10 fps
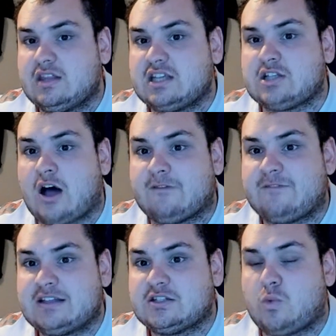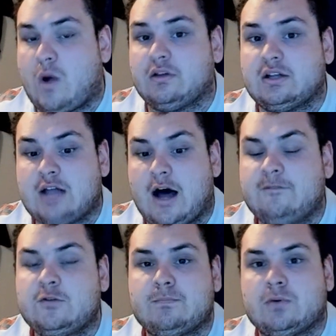this offense well
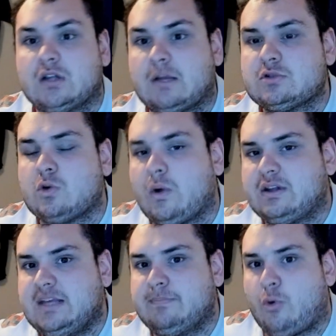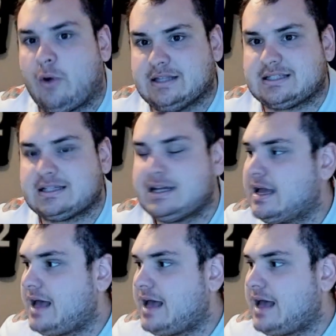enough to put up 20 points.